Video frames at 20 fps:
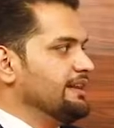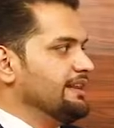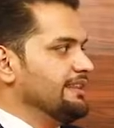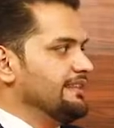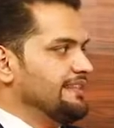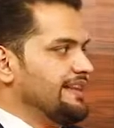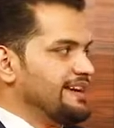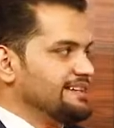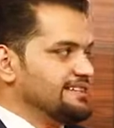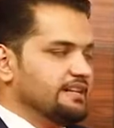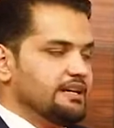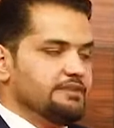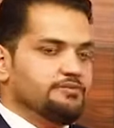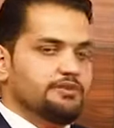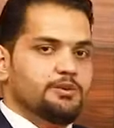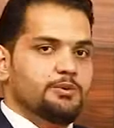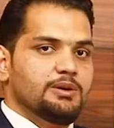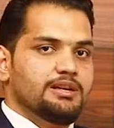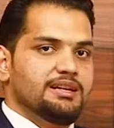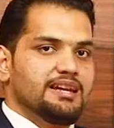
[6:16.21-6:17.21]
That
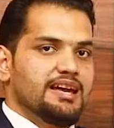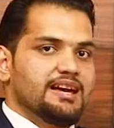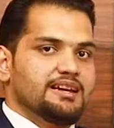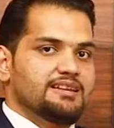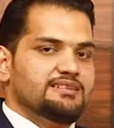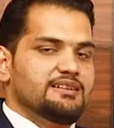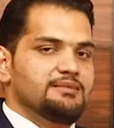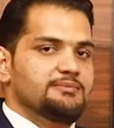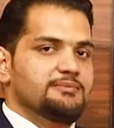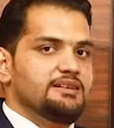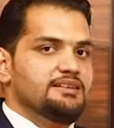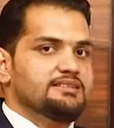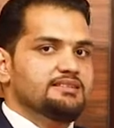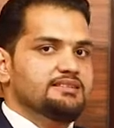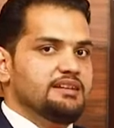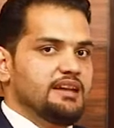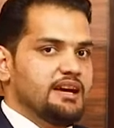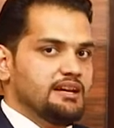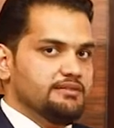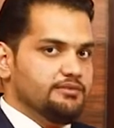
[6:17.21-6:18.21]
everyone likes him is
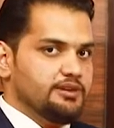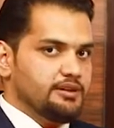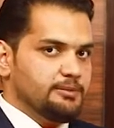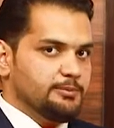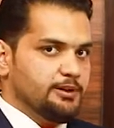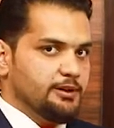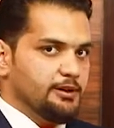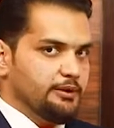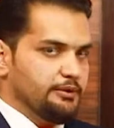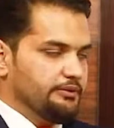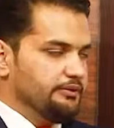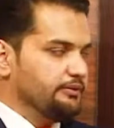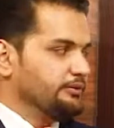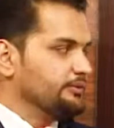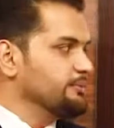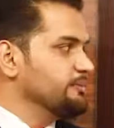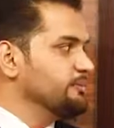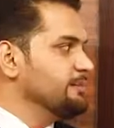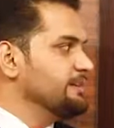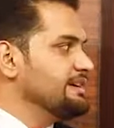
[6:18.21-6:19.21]
the adverb
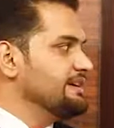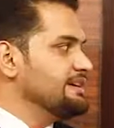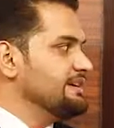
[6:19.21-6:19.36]
clause.